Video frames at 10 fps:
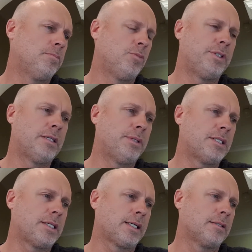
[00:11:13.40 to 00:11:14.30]
With deadbeat
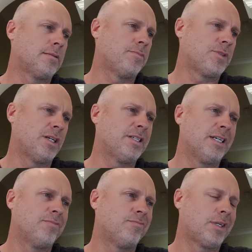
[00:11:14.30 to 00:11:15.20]
second. So
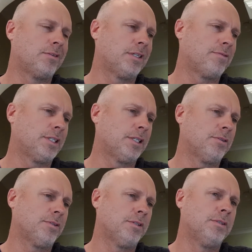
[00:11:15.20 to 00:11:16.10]
yeah, that'll definitely go
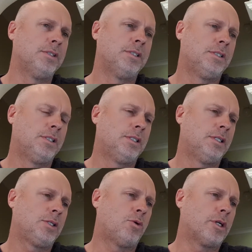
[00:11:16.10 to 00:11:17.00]
for
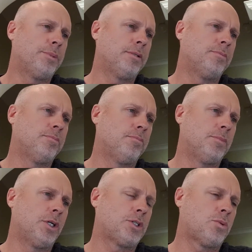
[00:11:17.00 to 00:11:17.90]
quite a bit.
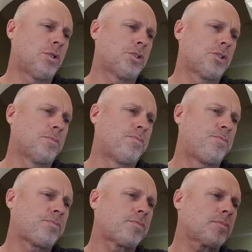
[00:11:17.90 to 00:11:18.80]
Nice watch,
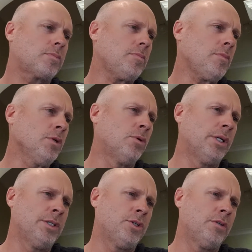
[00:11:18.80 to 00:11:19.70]
quite
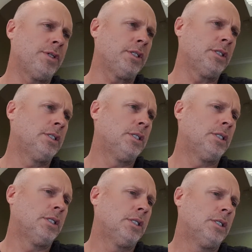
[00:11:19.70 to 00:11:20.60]
deserving.
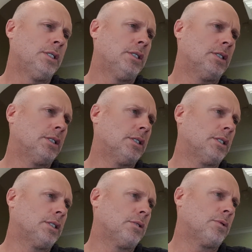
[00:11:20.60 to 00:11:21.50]

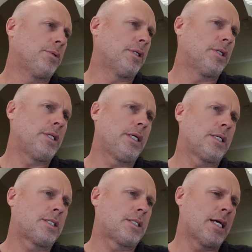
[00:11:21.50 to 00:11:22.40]
What do we got next?